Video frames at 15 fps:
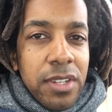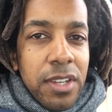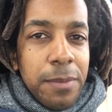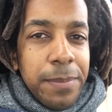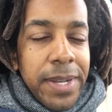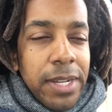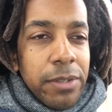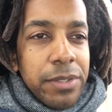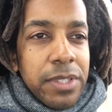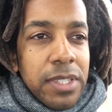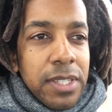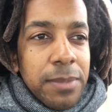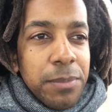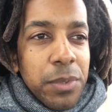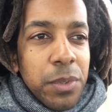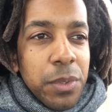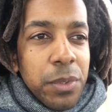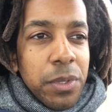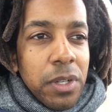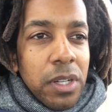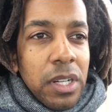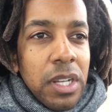about them,
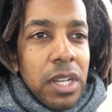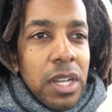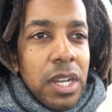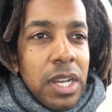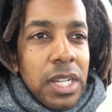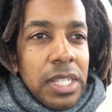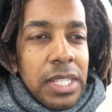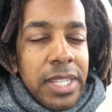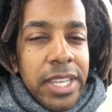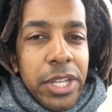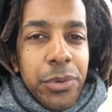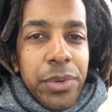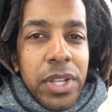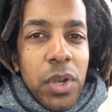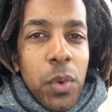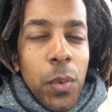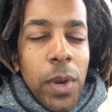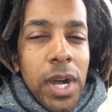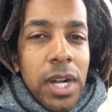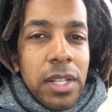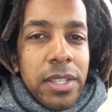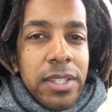or a lingering
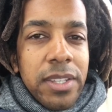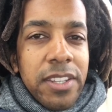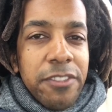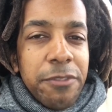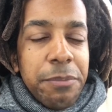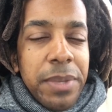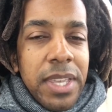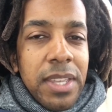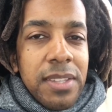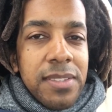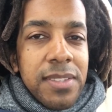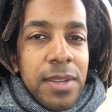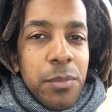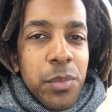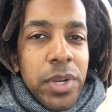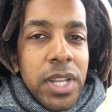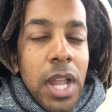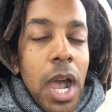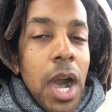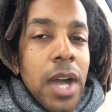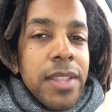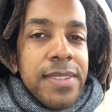quality of being somewhat
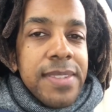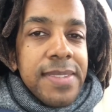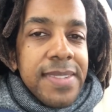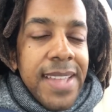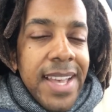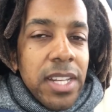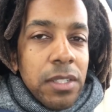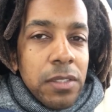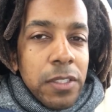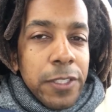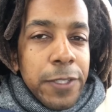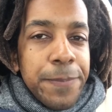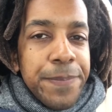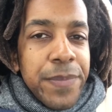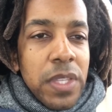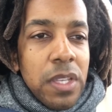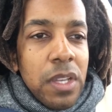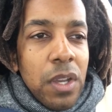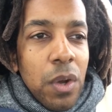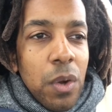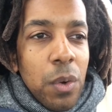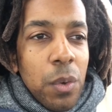unsettled,
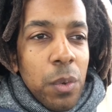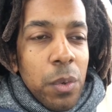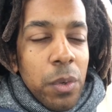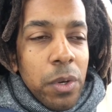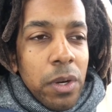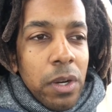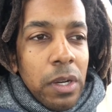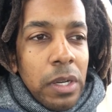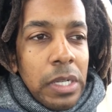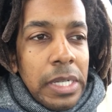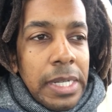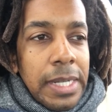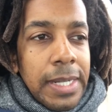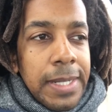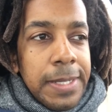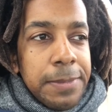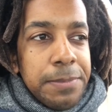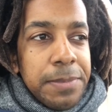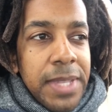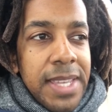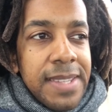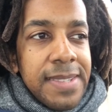or
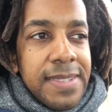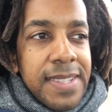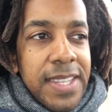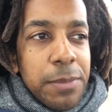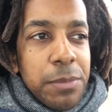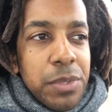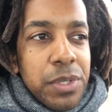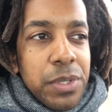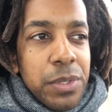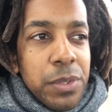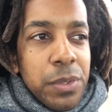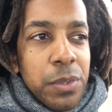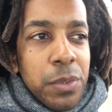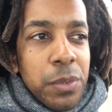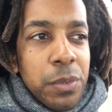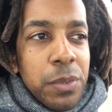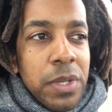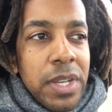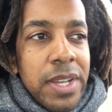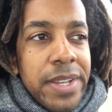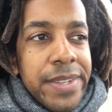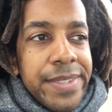they seem to
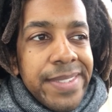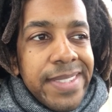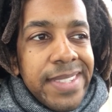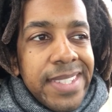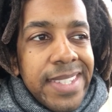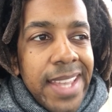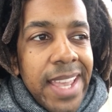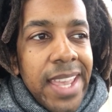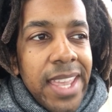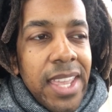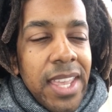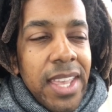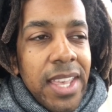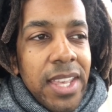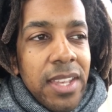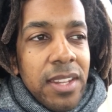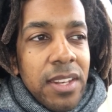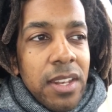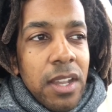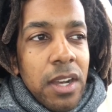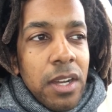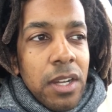stay
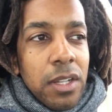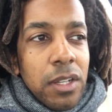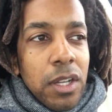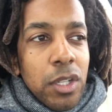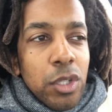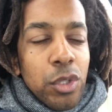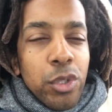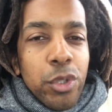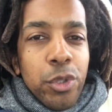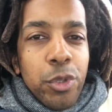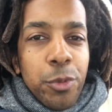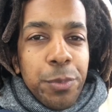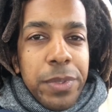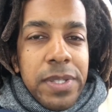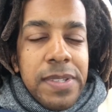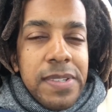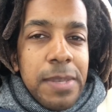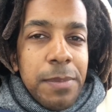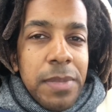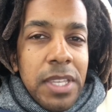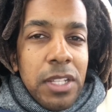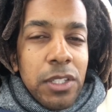in a loop, a
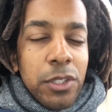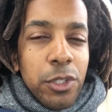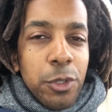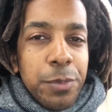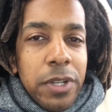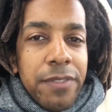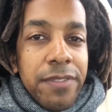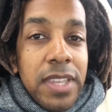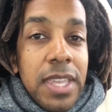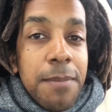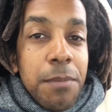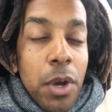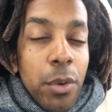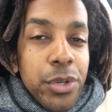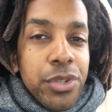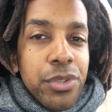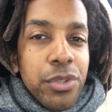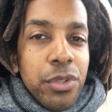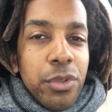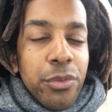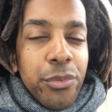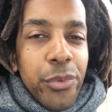seeming loop of
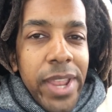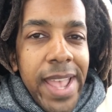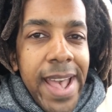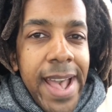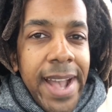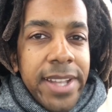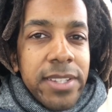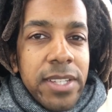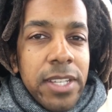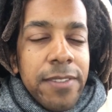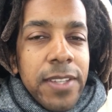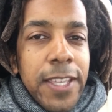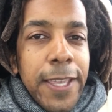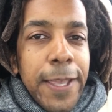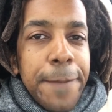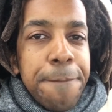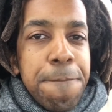emotional reactivity.